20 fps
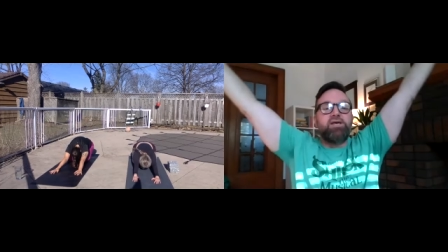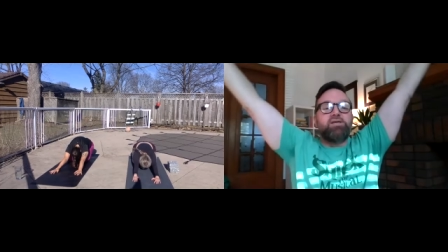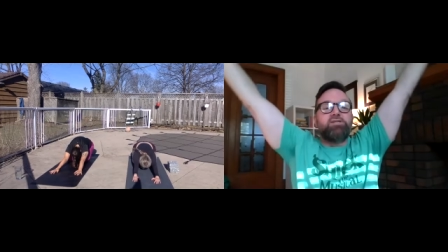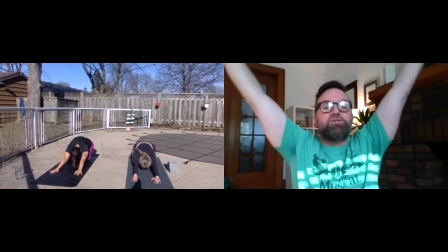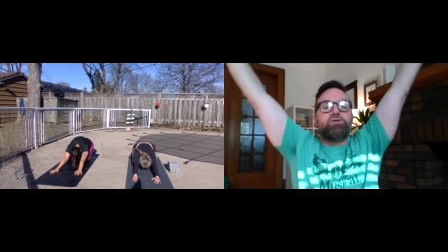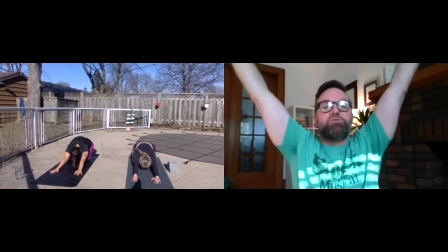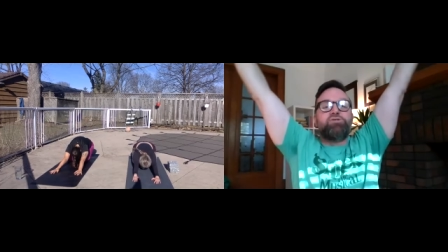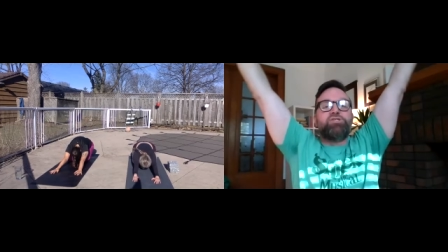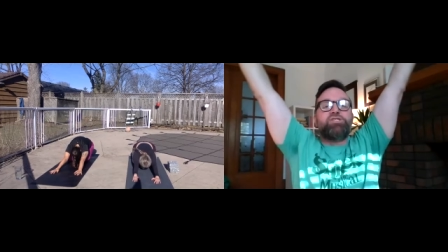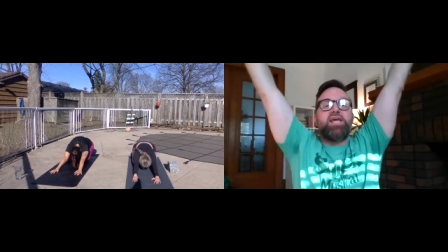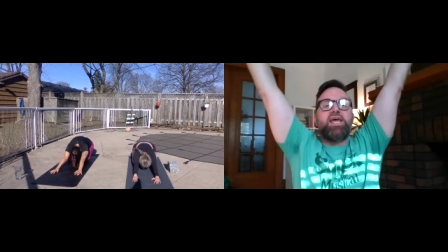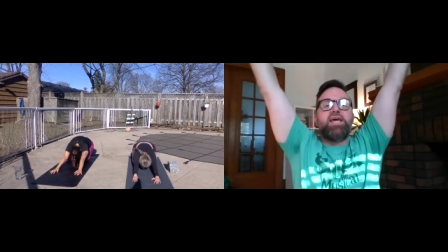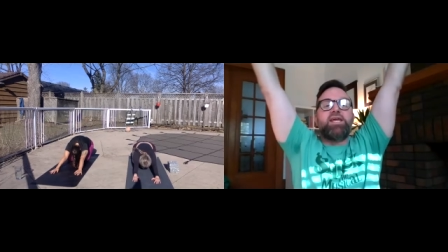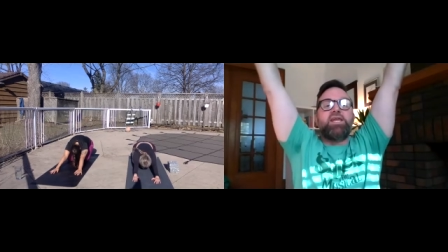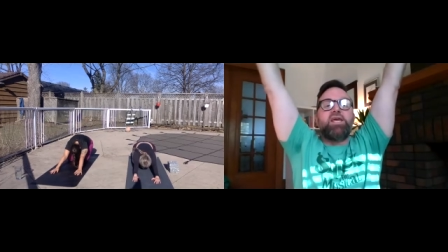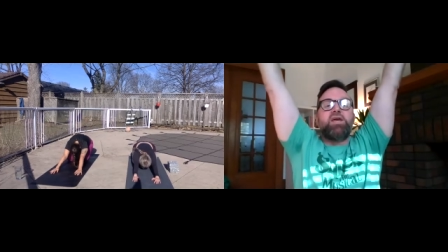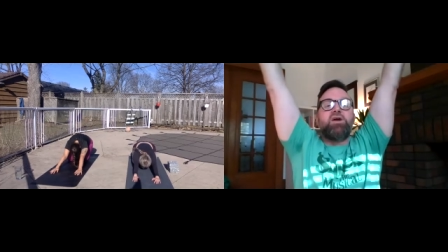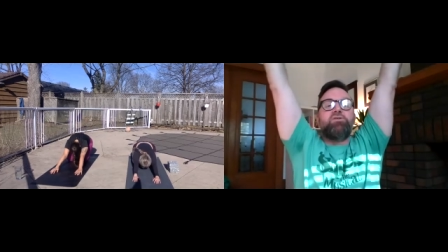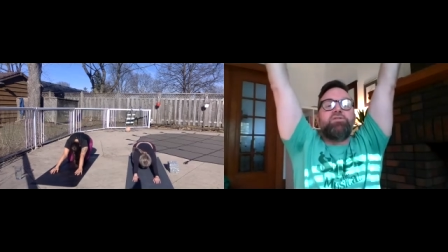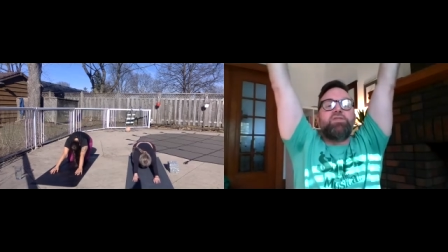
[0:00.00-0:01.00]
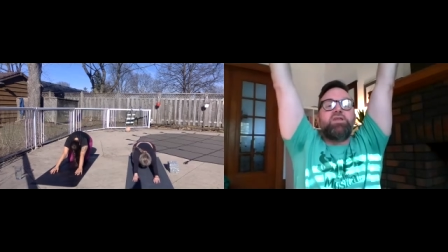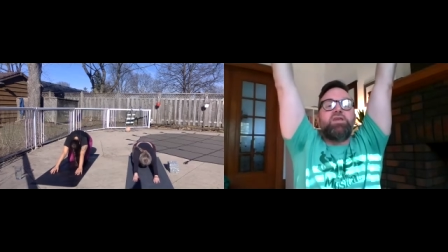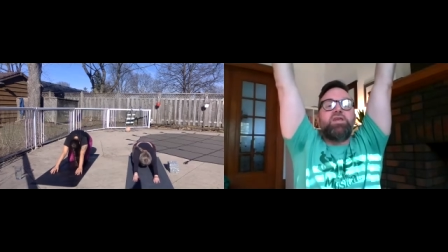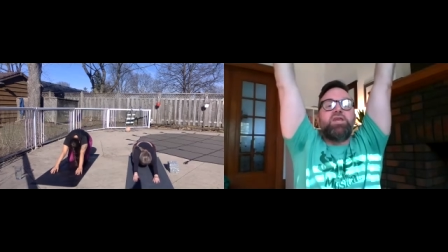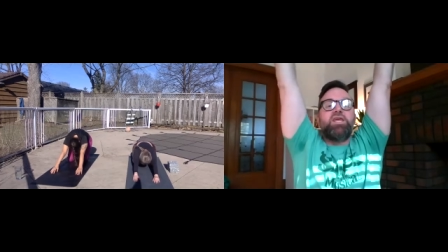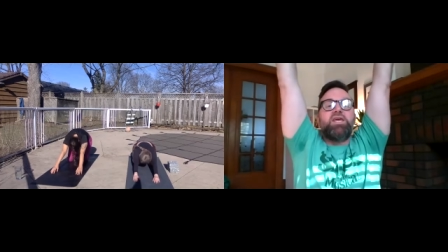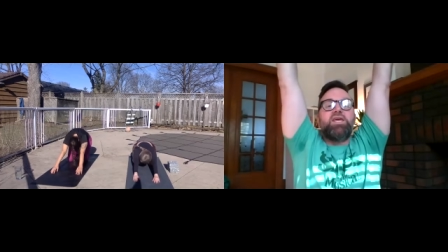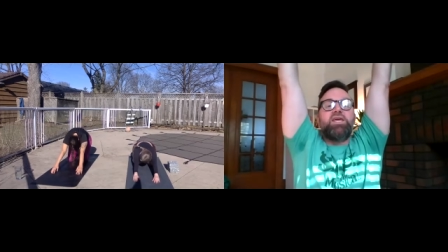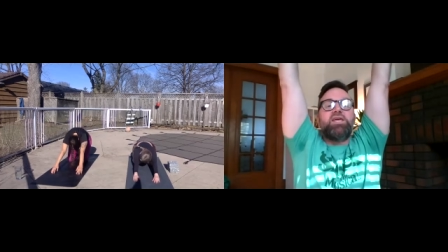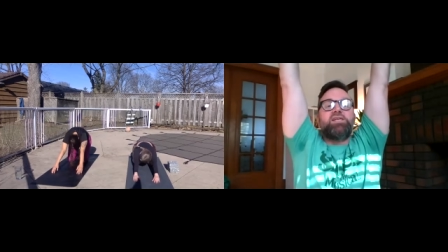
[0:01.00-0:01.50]
So standing on the
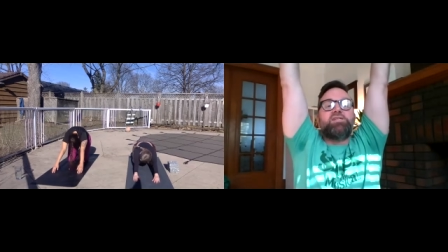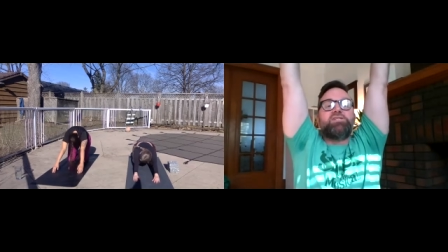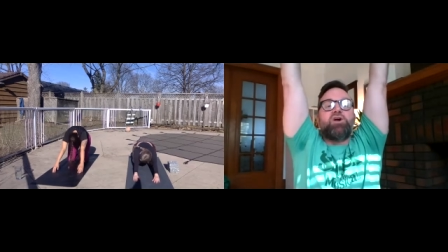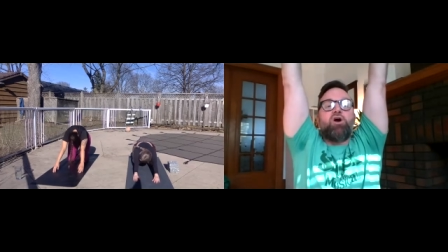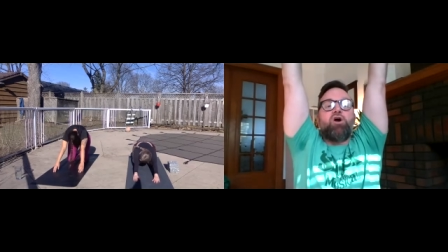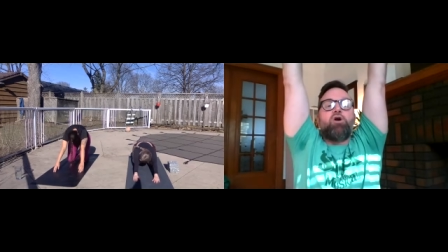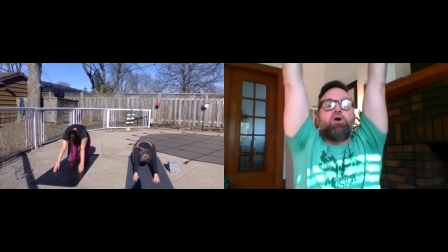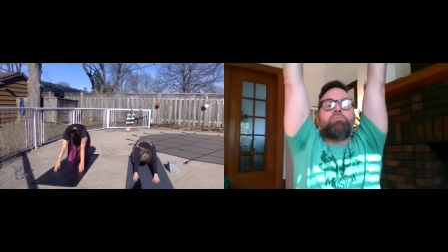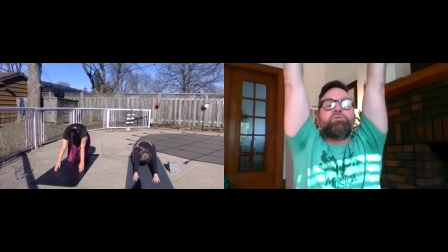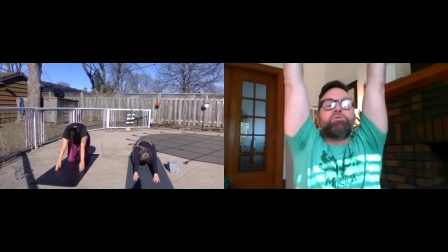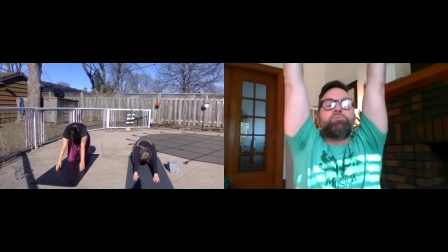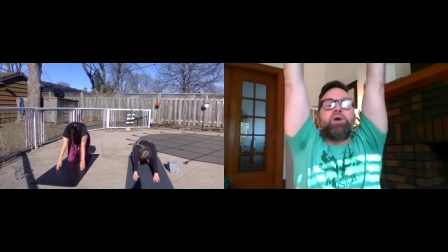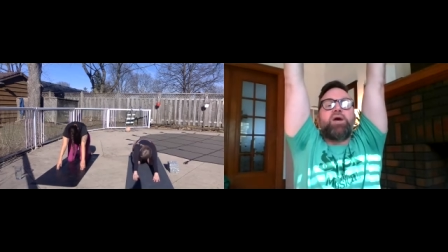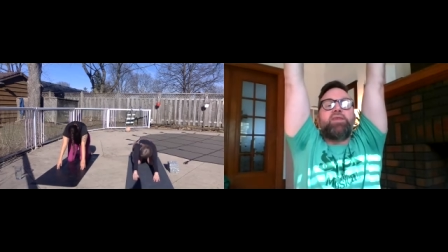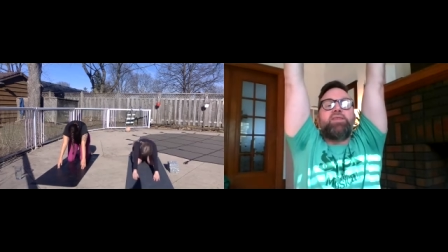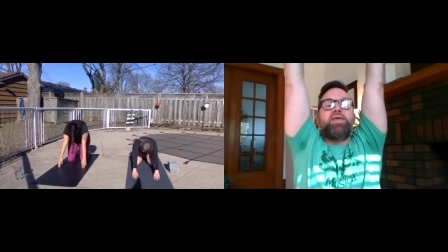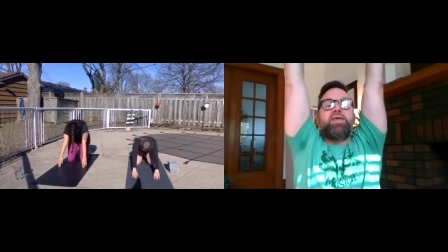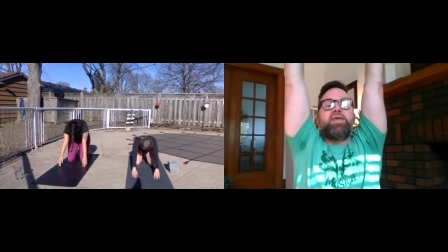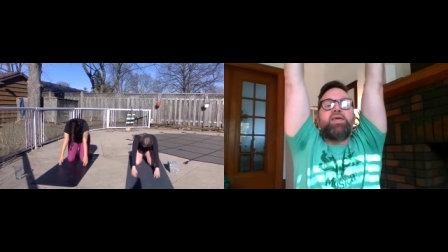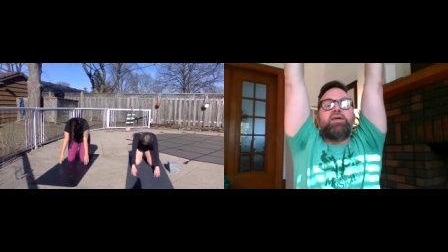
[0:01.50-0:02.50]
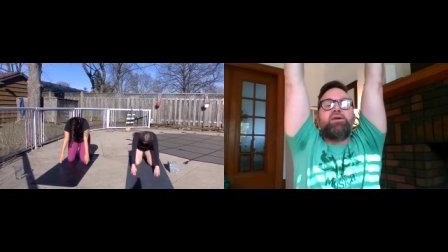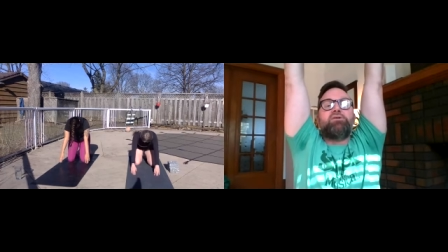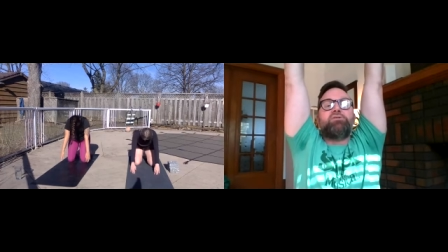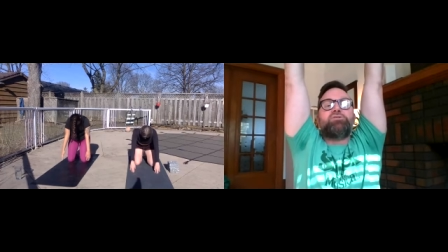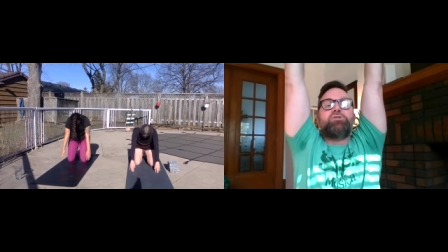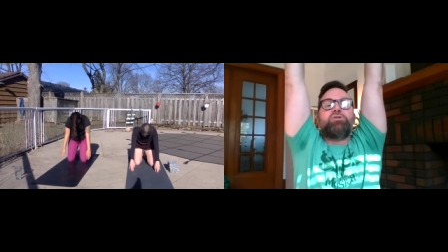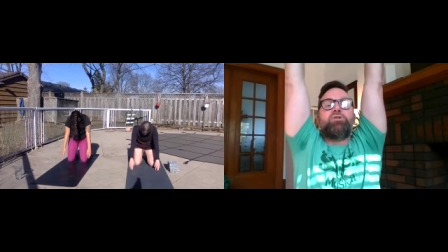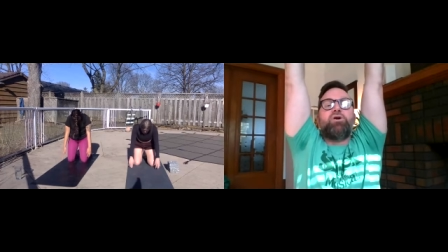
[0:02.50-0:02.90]
knees, arms by the ears,